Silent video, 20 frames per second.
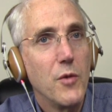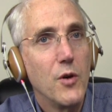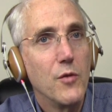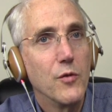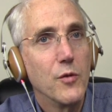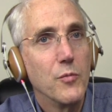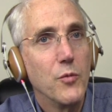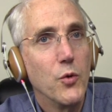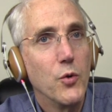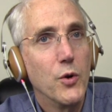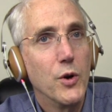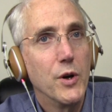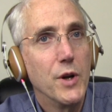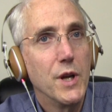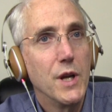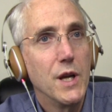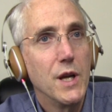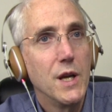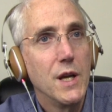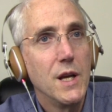overboard
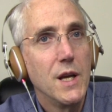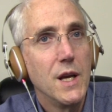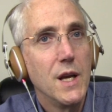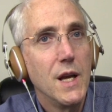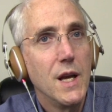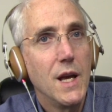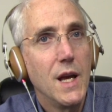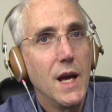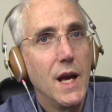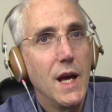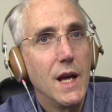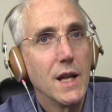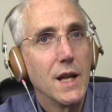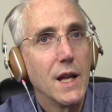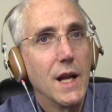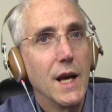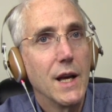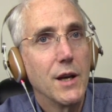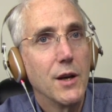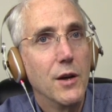and
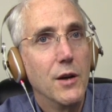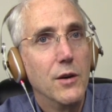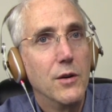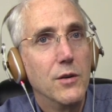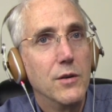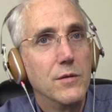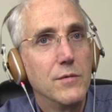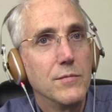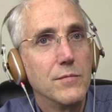let go.